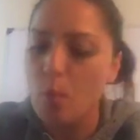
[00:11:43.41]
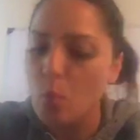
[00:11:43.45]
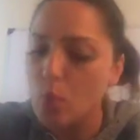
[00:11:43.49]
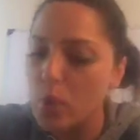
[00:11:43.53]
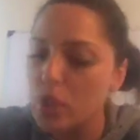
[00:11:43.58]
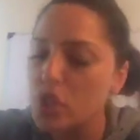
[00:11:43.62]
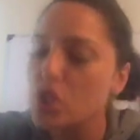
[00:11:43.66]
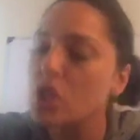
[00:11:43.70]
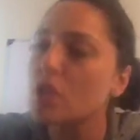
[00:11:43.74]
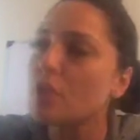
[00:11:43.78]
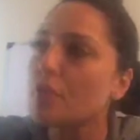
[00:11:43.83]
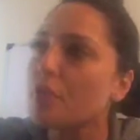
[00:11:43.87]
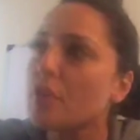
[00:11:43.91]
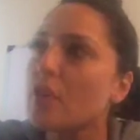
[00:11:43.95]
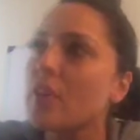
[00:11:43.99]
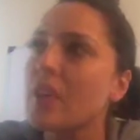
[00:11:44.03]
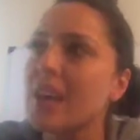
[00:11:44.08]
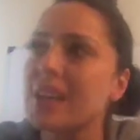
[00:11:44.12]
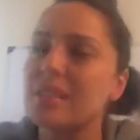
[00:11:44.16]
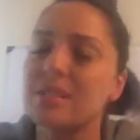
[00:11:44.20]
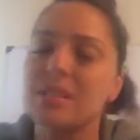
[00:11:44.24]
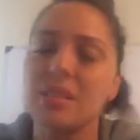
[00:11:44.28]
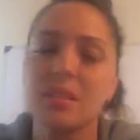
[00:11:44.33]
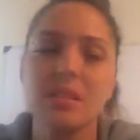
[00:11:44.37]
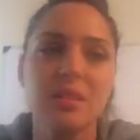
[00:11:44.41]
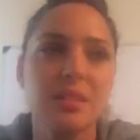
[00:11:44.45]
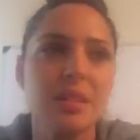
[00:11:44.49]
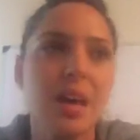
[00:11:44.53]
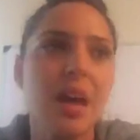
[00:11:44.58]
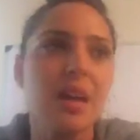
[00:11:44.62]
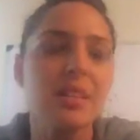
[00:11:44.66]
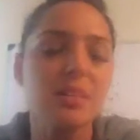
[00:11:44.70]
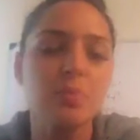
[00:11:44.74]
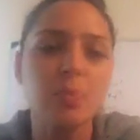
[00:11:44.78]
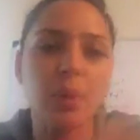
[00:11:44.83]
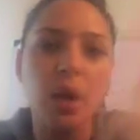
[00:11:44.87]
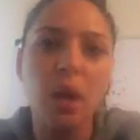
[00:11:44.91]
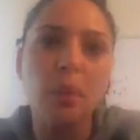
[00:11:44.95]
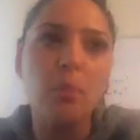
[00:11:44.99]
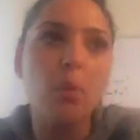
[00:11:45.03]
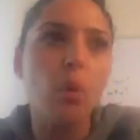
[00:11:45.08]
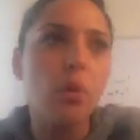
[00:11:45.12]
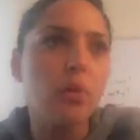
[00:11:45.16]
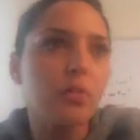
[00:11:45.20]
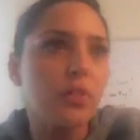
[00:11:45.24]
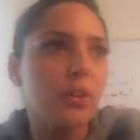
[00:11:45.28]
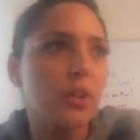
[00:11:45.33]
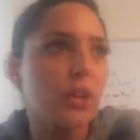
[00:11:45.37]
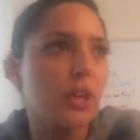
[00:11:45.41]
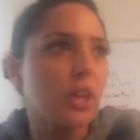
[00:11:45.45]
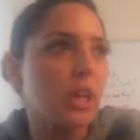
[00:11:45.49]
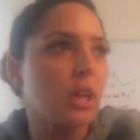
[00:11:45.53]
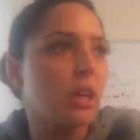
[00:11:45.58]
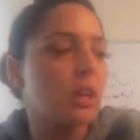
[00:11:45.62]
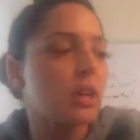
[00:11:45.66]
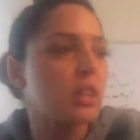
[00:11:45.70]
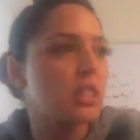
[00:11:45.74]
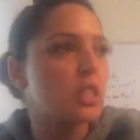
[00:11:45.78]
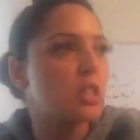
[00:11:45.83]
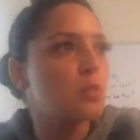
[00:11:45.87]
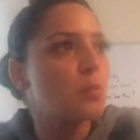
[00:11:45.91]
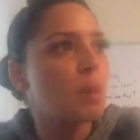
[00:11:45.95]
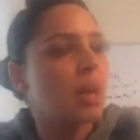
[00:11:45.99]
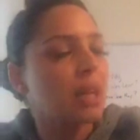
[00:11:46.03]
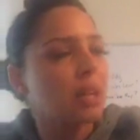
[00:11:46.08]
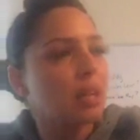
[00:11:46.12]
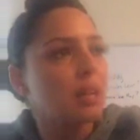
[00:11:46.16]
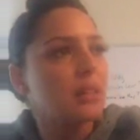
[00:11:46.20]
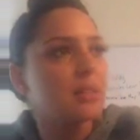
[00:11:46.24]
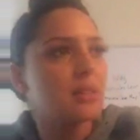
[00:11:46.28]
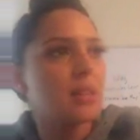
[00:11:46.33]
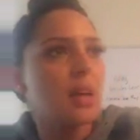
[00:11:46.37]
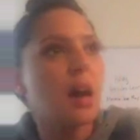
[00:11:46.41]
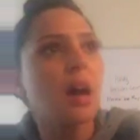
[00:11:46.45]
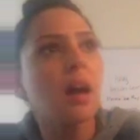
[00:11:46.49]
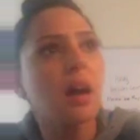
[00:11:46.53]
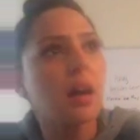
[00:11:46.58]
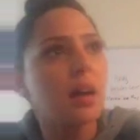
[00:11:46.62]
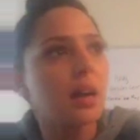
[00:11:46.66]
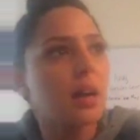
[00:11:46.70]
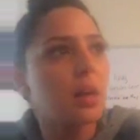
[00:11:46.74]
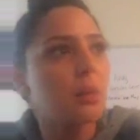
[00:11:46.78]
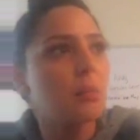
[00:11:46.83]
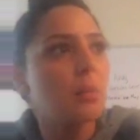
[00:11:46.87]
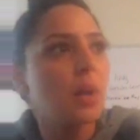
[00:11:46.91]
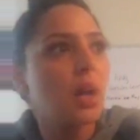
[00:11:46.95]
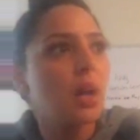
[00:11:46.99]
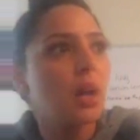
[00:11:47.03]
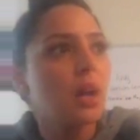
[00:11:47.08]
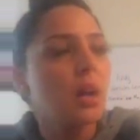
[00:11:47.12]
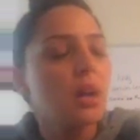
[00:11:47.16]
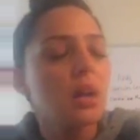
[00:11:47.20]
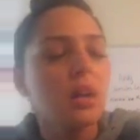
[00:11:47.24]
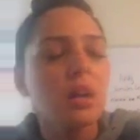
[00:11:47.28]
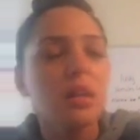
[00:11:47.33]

I'm wishing for that success, but I'm over here spending time